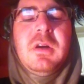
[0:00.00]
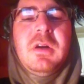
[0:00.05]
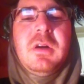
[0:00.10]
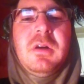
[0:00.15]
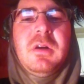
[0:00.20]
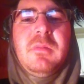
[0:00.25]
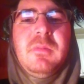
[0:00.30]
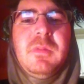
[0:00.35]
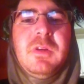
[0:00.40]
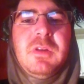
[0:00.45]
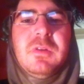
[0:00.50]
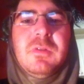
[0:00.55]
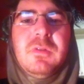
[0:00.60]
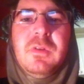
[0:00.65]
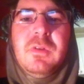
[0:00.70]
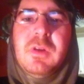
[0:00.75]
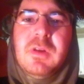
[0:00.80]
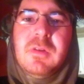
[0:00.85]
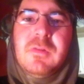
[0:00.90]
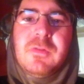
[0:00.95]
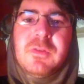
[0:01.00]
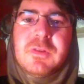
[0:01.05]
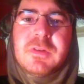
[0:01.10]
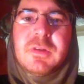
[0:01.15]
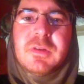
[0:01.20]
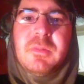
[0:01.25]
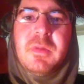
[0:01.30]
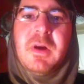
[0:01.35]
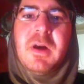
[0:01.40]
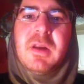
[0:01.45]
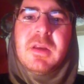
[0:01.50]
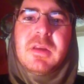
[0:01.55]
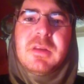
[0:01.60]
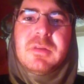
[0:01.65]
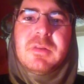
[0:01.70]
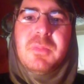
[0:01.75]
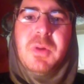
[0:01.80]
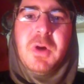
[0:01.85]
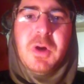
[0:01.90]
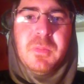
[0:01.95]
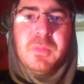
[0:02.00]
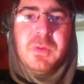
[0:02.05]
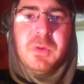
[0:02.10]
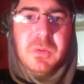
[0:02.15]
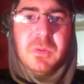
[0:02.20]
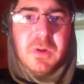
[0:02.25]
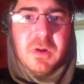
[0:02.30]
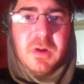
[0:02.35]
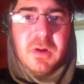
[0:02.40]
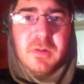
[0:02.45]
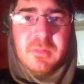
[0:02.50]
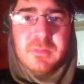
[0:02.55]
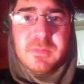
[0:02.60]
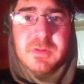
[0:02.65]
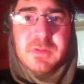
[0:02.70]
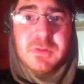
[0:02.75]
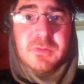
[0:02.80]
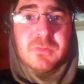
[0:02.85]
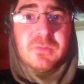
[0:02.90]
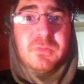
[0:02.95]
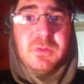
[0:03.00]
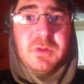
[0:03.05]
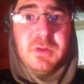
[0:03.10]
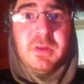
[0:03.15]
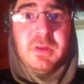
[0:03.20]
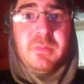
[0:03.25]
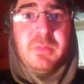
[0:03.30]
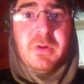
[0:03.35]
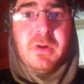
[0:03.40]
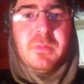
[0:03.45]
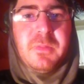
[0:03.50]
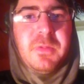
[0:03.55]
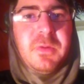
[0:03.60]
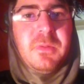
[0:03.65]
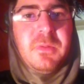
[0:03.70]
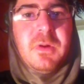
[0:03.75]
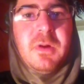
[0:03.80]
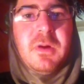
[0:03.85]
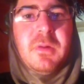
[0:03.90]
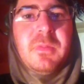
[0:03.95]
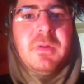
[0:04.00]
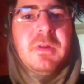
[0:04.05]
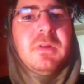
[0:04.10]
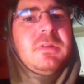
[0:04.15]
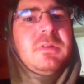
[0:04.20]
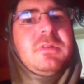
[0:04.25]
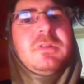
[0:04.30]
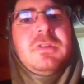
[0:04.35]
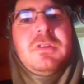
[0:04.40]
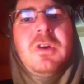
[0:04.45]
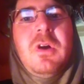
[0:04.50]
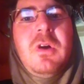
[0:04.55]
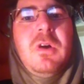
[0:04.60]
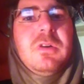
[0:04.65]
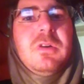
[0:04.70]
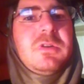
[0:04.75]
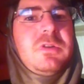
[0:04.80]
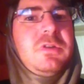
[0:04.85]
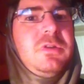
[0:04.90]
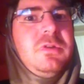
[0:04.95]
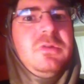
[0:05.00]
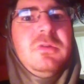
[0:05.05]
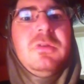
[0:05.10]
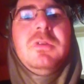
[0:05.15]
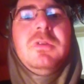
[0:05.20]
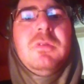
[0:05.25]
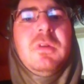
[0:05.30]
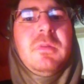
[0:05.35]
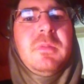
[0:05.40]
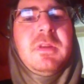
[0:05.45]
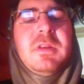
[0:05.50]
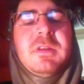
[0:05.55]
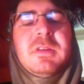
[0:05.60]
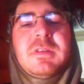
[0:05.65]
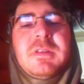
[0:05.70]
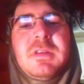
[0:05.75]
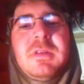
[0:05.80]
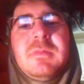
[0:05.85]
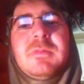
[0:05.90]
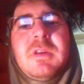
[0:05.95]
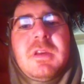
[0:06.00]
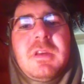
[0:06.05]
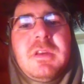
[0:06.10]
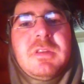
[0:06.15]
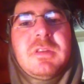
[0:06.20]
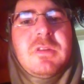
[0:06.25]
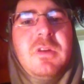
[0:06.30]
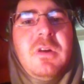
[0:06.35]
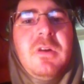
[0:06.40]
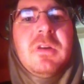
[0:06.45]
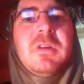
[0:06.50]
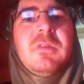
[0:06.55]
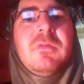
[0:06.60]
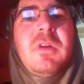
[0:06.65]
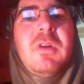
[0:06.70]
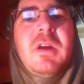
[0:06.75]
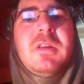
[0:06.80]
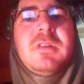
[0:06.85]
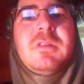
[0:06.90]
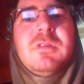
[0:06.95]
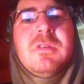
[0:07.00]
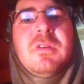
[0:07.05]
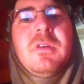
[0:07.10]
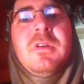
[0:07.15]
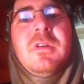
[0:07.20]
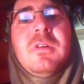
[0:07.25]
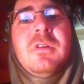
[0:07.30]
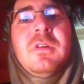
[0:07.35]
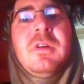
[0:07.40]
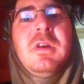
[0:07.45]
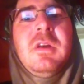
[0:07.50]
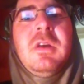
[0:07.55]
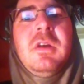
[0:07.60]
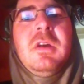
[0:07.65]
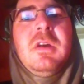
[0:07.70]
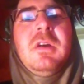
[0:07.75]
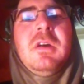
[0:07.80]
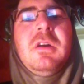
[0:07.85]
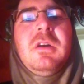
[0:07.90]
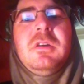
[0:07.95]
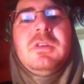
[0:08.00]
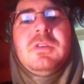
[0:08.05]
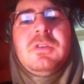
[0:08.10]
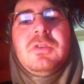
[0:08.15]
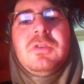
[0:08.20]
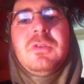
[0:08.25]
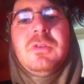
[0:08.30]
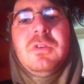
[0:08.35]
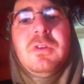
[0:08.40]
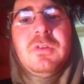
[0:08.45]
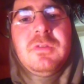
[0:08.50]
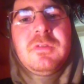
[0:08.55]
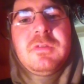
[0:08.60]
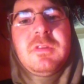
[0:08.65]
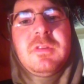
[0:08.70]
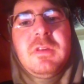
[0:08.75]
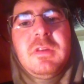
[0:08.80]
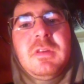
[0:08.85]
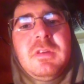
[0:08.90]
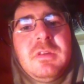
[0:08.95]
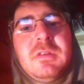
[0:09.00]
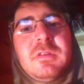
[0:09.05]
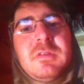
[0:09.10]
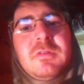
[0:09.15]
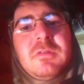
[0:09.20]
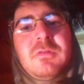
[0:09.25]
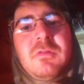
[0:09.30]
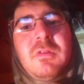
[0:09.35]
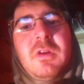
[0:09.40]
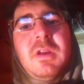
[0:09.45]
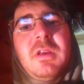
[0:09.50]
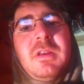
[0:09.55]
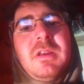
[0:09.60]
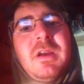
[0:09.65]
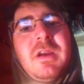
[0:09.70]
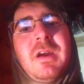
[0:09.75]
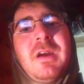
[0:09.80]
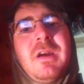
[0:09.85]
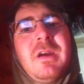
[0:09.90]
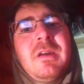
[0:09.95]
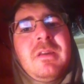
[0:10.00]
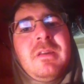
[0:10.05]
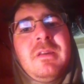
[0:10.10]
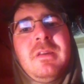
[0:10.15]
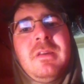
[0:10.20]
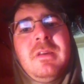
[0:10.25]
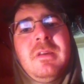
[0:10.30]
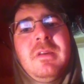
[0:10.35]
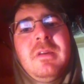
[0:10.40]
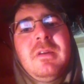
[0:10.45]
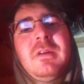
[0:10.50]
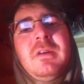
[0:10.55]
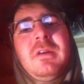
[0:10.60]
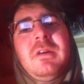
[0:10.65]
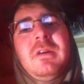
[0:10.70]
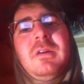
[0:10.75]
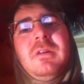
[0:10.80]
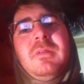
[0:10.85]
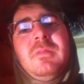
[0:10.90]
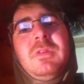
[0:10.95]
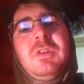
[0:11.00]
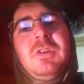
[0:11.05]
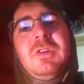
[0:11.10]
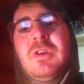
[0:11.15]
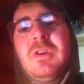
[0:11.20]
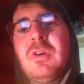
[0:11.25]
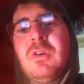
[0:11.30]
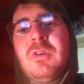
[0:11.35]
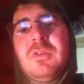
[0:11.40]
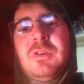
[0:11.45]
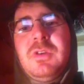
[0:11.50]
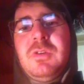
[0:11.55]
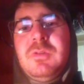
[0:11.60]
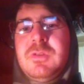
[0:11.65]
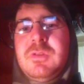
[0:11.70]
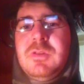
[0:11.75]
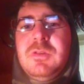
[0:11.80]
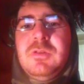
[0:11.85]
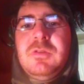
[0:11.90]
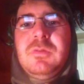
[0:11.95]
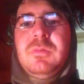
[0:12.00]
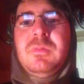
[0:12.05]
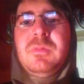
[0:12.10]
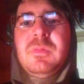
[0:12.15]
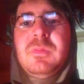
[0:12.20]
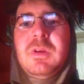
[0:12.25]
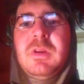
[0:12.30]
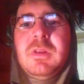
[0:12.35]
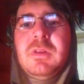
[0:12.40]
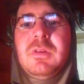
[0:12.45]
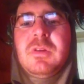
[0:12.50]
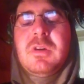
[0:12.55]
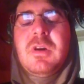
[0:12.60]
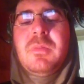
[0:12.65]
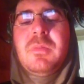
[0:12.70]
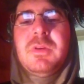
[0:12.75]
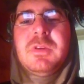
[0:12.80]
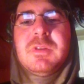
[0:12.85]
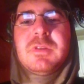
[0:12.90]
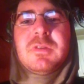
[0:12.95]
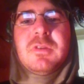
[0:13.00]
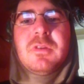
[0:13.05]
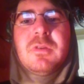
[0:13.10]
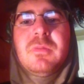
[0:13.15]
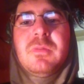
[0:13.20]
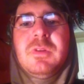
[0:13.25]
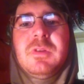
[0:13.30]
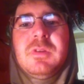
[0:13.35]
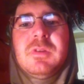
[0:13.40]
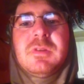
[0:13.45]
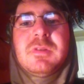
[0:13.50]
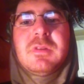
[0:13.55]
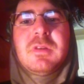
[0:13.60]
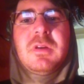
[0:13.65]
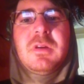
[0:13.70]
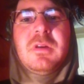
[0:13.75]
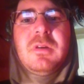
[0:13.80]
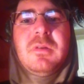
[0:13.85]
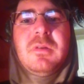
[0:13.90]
and you're looking for somebody to pump you up, to really pump you up and to talk to you, I mean, it seems like he's talking right to your heart. Joel Osteen is a great guy. And you can go on YouTube and look up his sermons.